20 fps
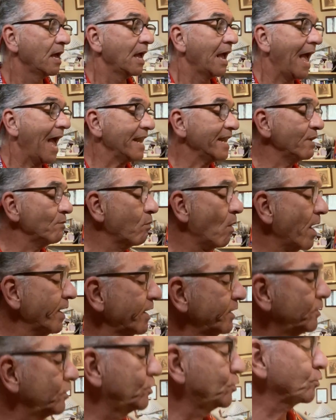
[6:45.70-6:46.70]
And he
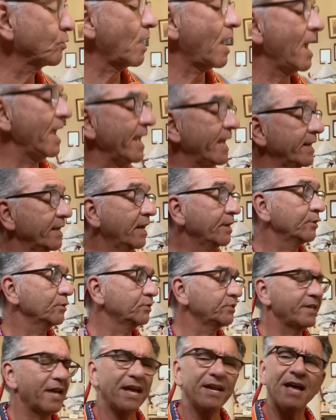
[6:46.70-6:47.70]
wanted to try and
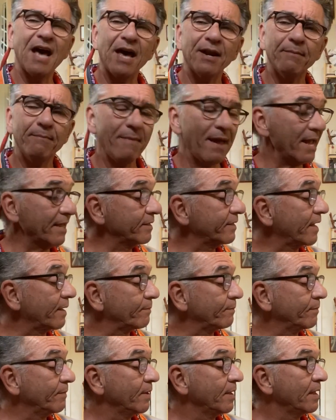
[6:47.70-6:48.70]
understand how to make
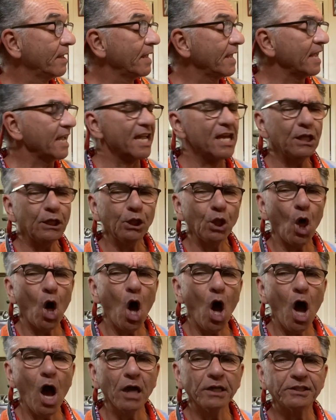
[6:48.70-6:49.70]
them. He
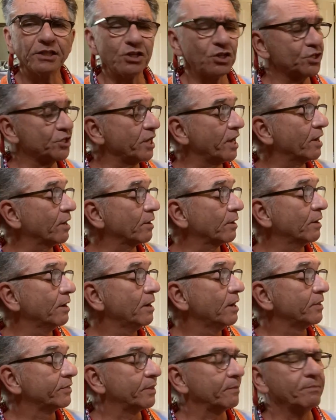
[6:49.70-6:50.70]
longed to share
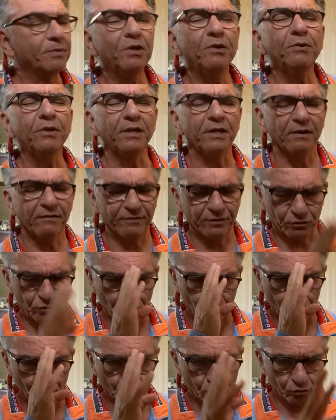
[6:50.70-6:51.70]
the beauty of his
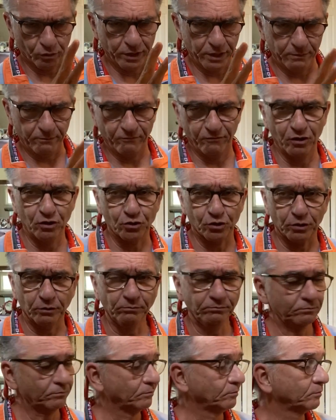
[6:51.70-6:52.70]
dream
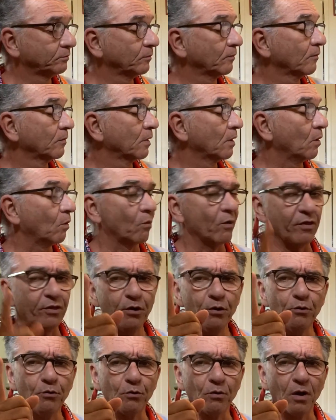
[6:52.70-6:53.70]
vision with
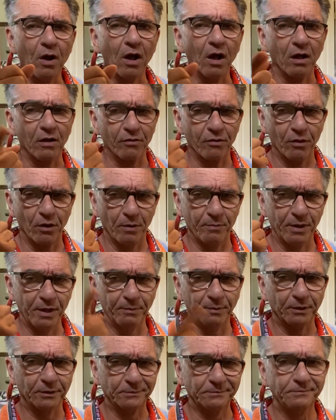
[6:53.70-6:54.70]
who? The
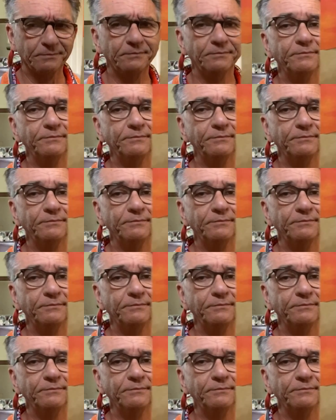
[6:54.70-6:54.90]
people.